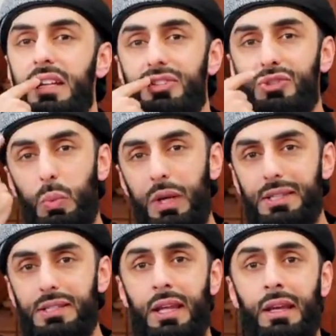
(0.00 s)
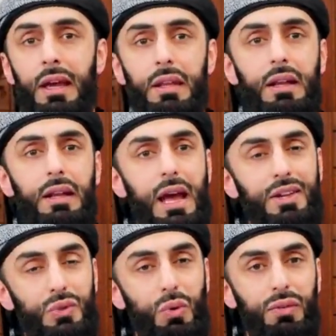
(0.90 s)
the sweetest thing that it
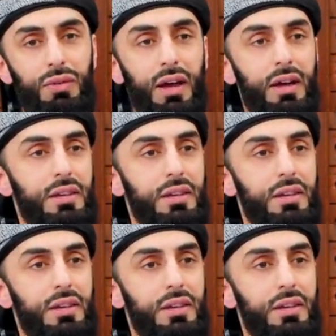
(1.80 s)
has to offer.